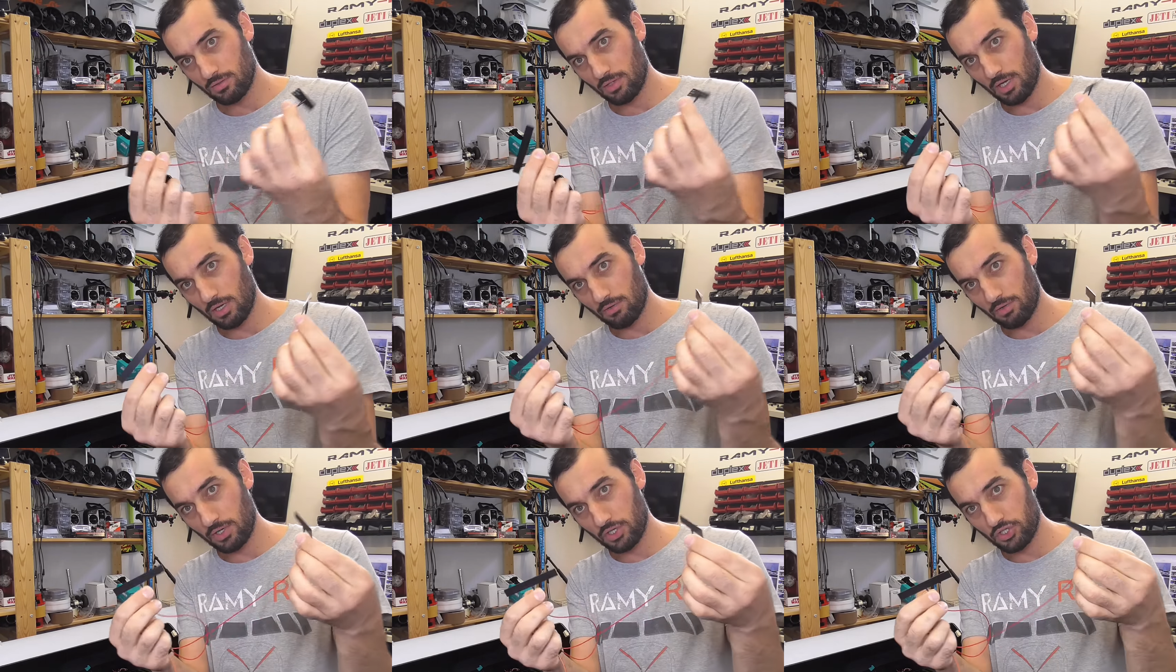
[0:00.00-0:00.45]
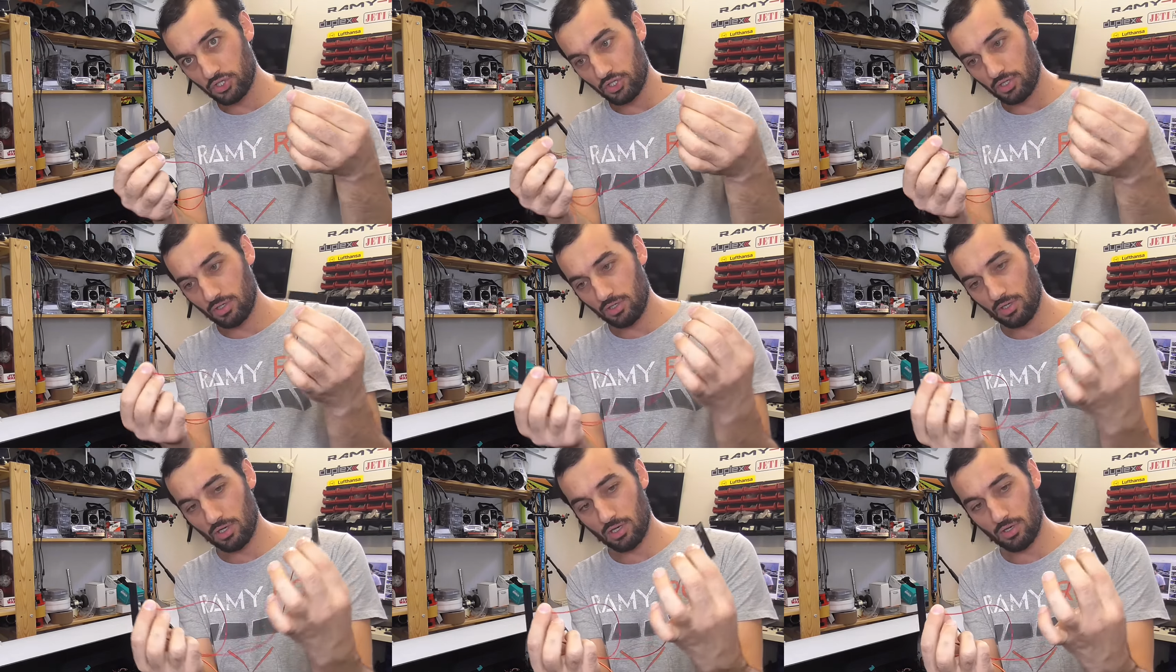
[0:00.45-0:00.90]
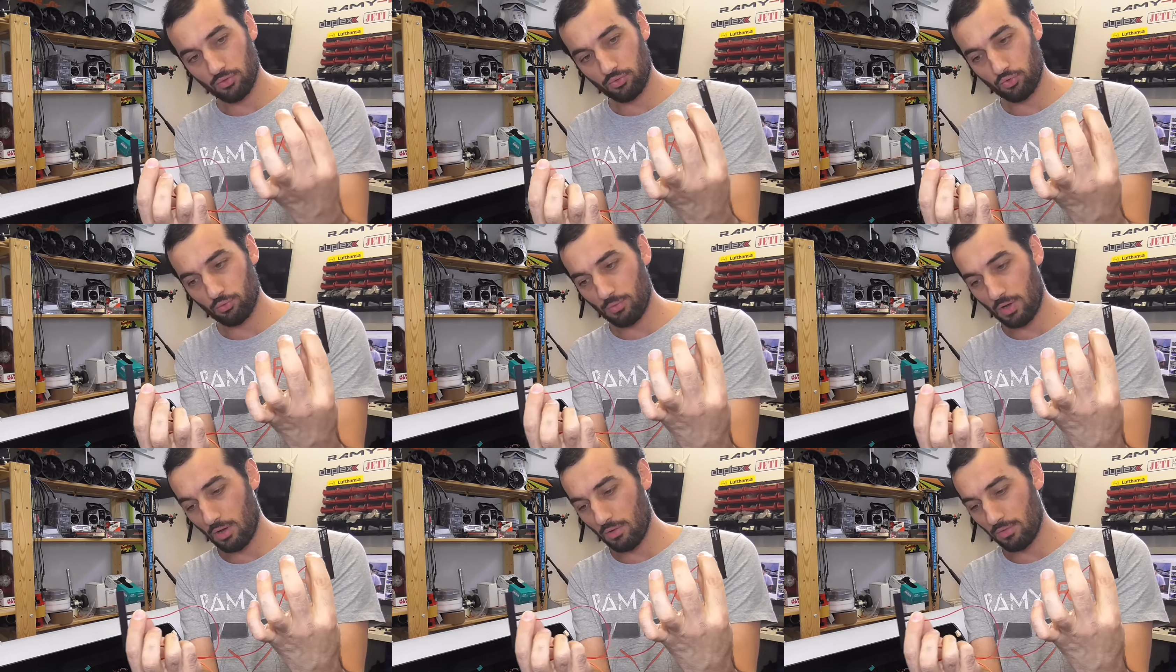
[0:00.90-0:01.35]
direction, how
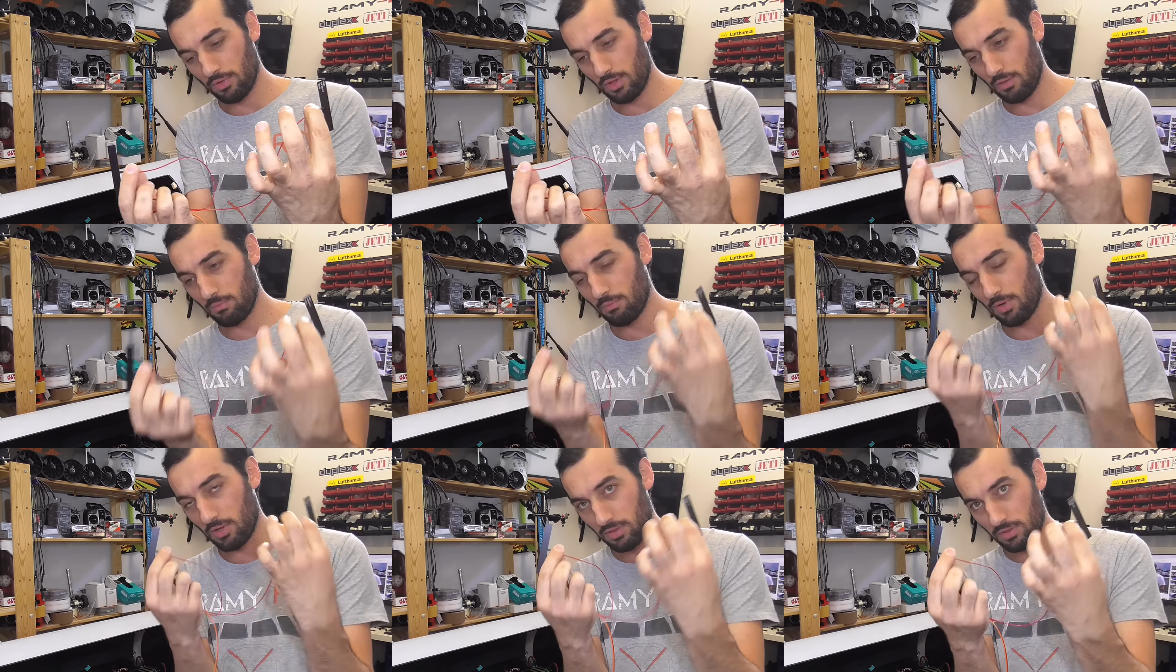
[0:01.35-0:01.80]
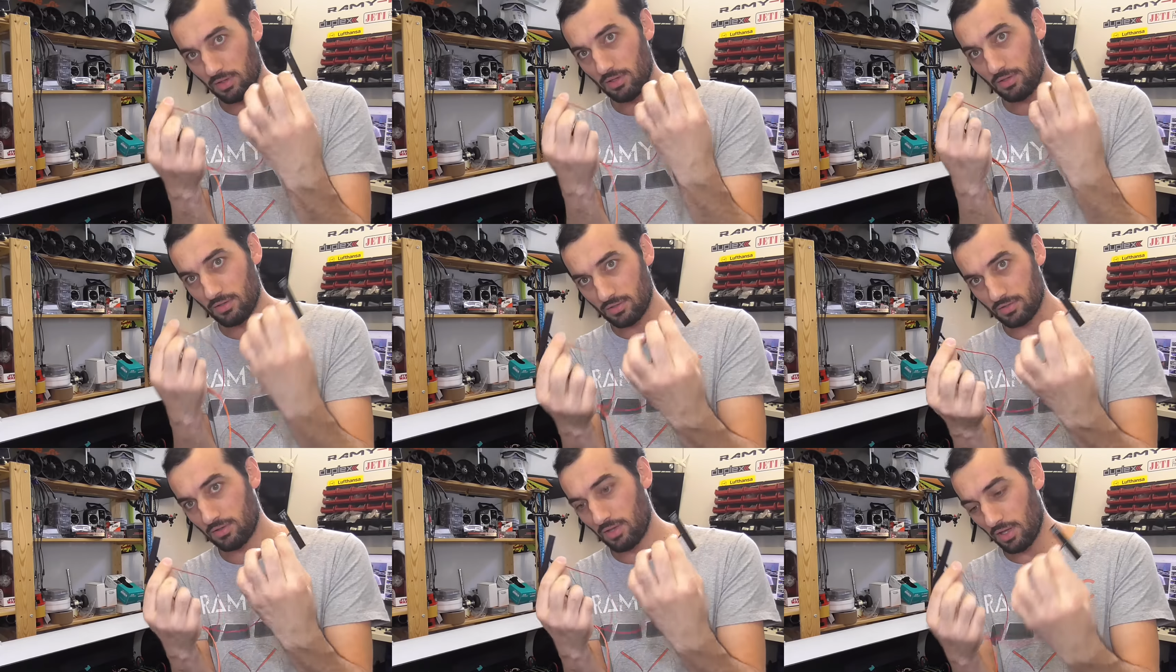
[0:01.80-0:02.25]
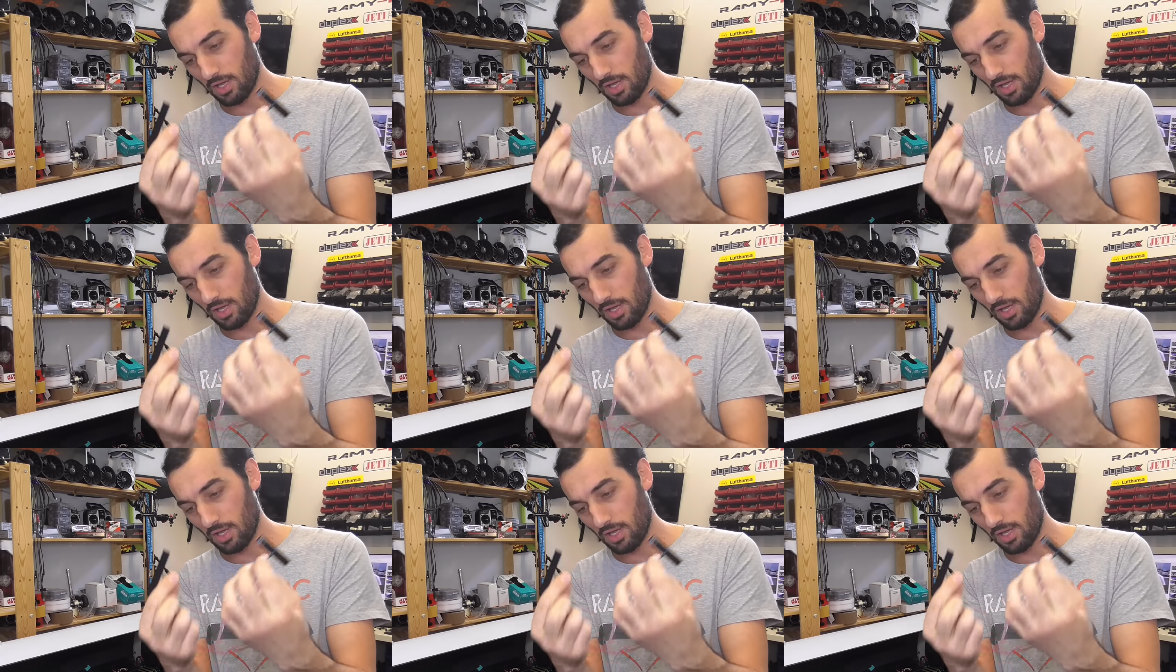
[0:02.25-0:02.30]
to mount them, but these,